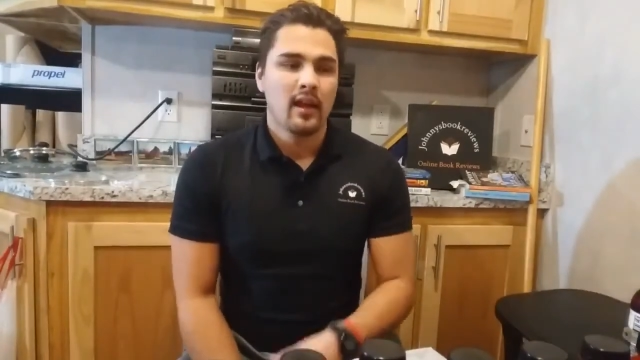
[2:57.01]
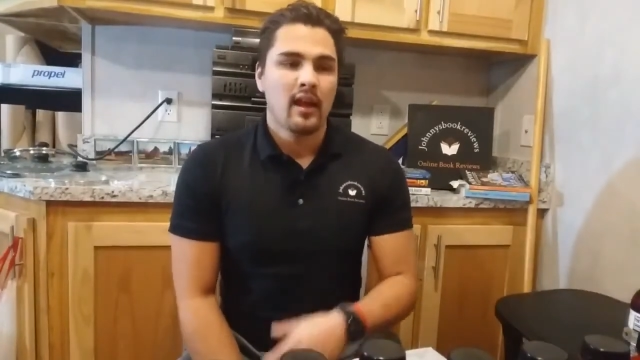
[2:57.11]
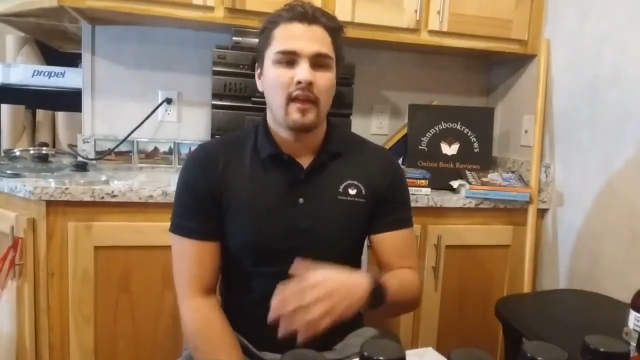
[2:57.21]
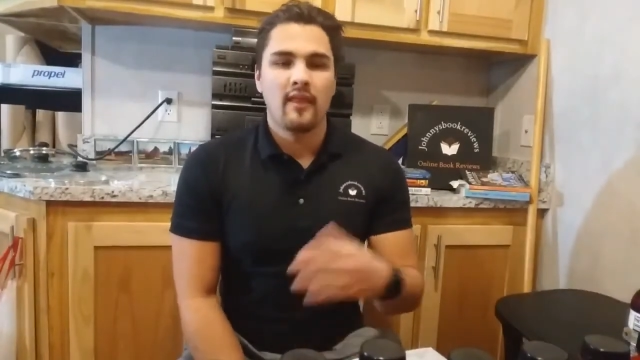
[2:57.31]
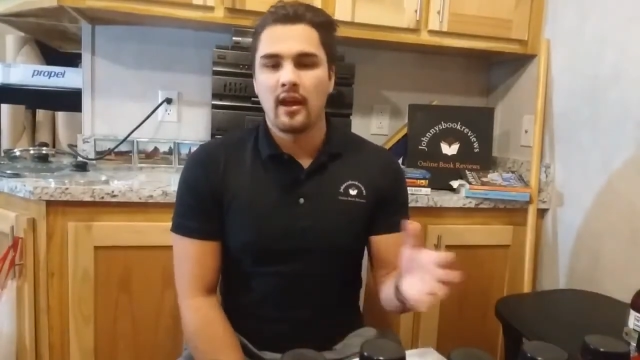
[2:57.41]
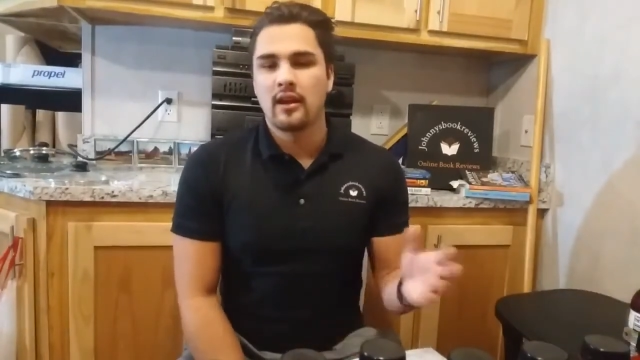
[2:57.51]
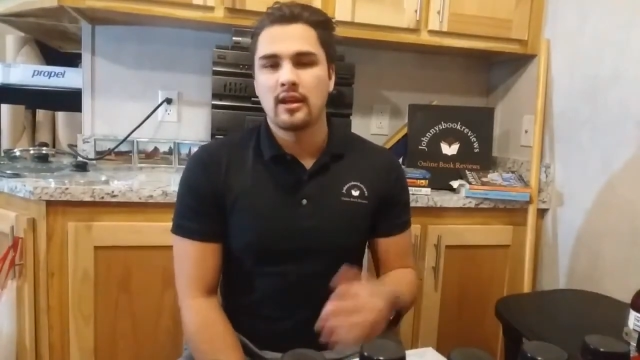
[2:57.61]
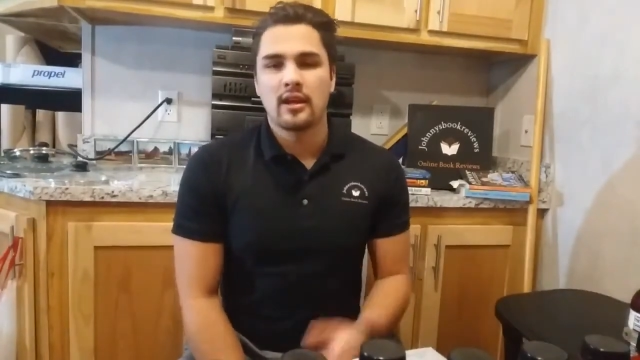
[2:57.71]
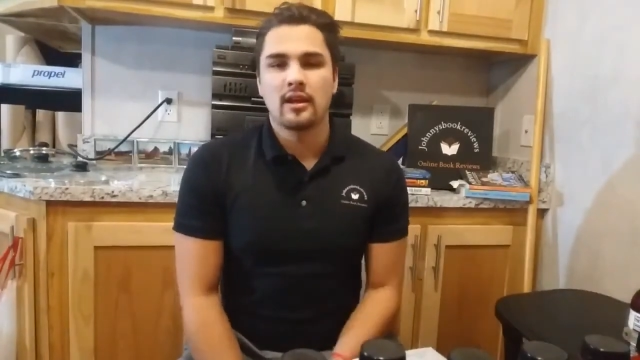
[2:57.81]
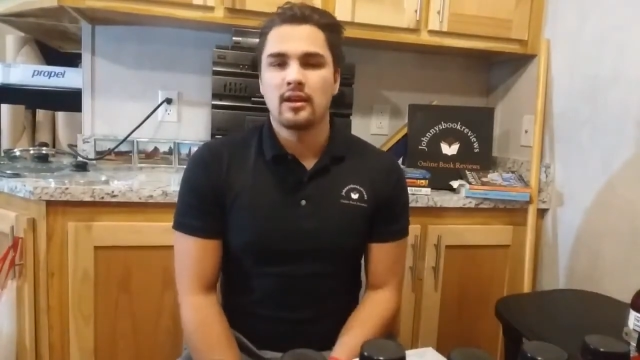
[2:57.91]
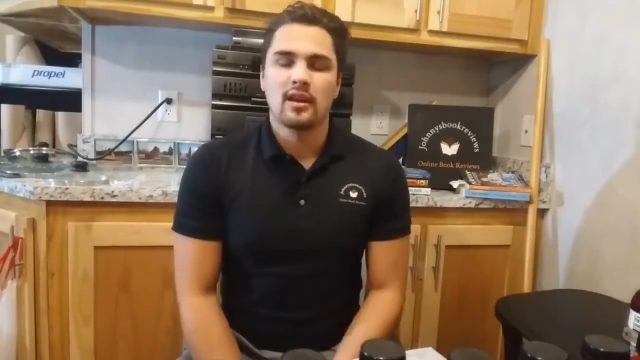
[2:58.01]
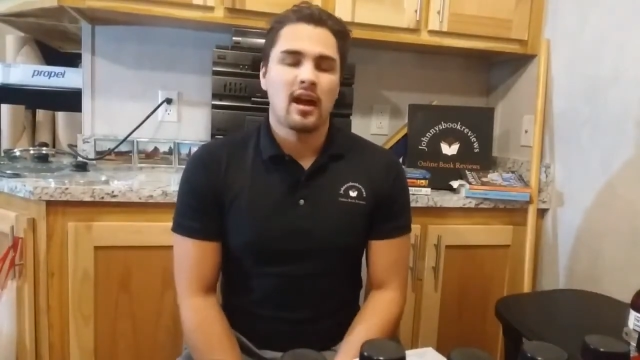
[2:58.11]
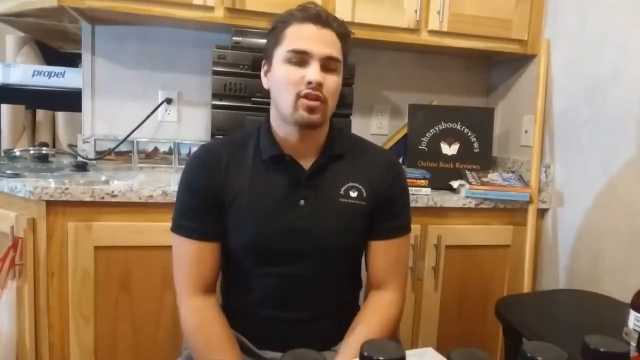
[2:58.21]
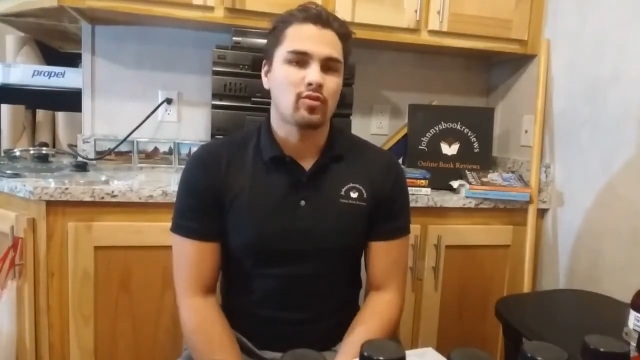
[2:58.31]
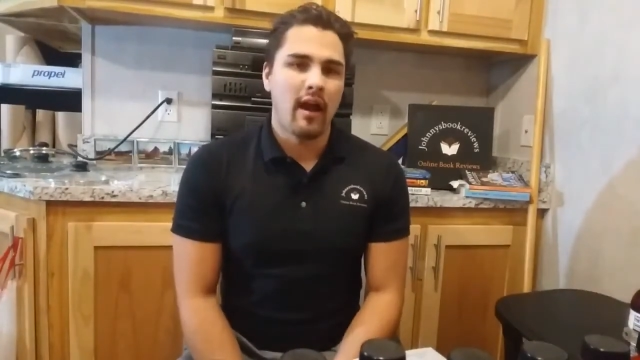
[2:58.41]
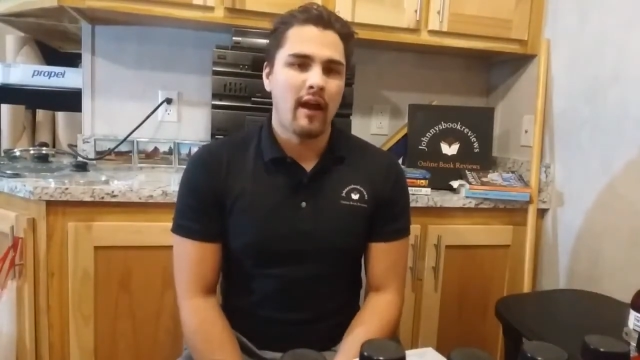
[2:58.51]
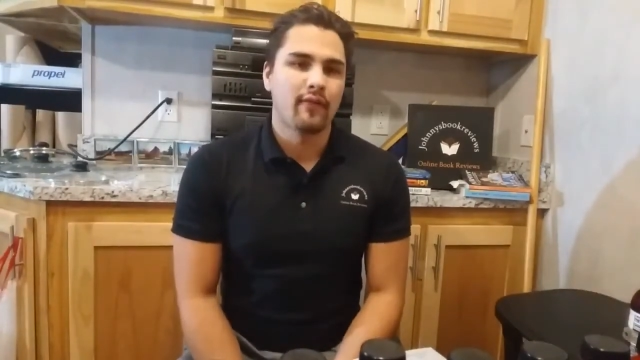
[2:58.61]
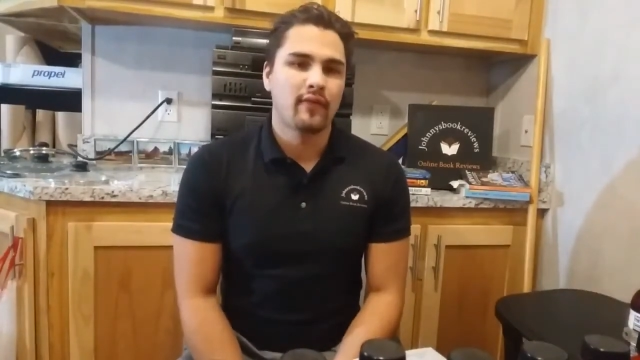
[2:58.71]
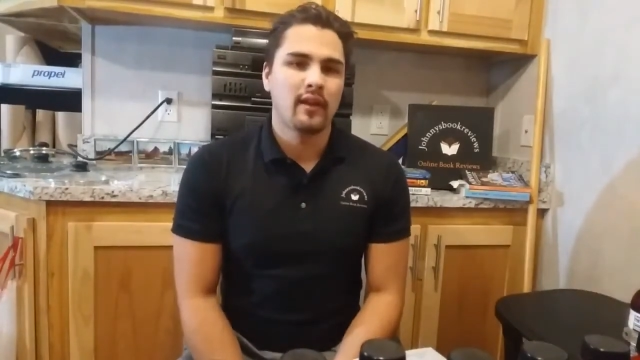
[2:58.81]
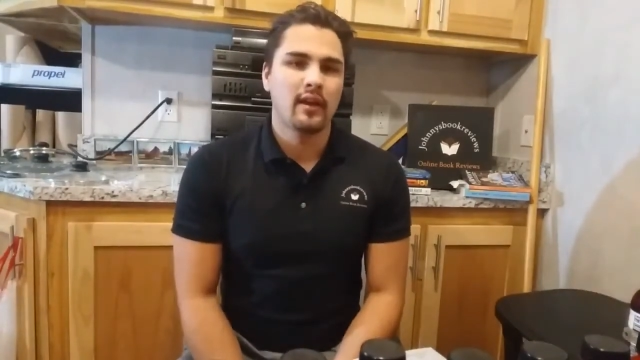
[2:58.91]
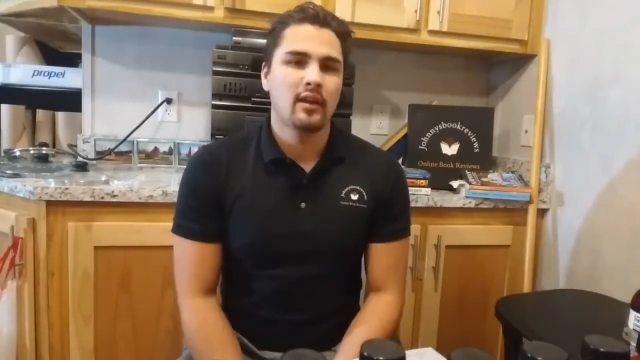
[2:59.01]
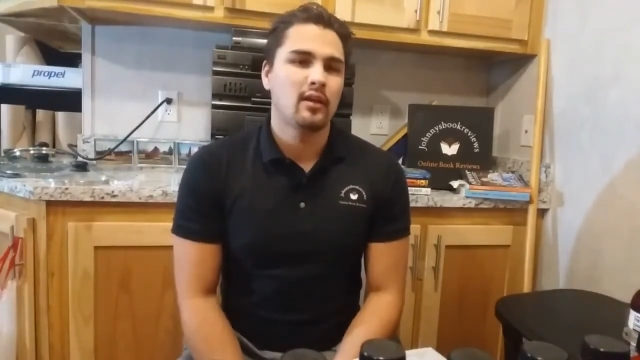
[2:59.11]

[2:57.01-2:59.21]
And then he got drafted.